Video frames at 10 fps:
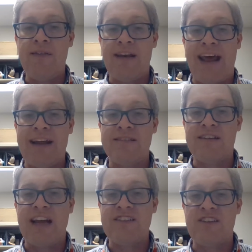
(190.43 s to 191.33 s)
the land
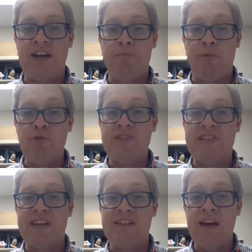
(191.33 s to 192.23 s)
and actually
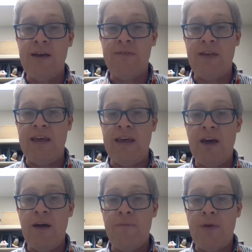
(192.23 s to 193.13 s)
boosted the